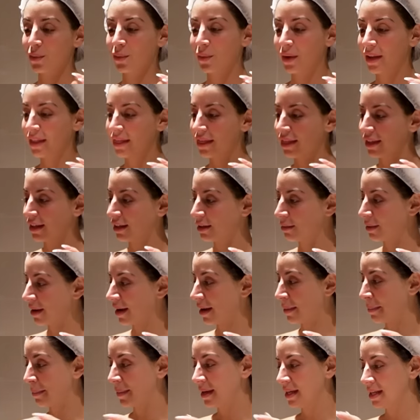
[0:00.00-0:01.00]
One thing
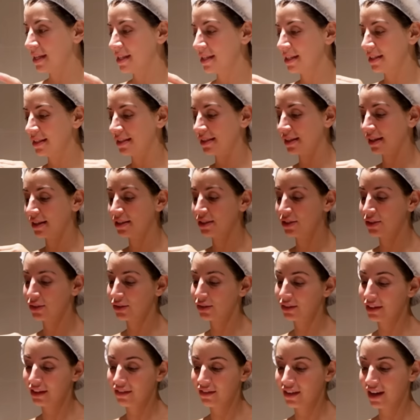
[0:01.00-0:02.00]
about me is I
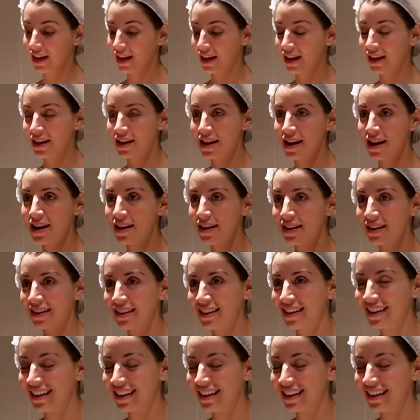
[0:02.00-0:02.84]
do love a hairnet.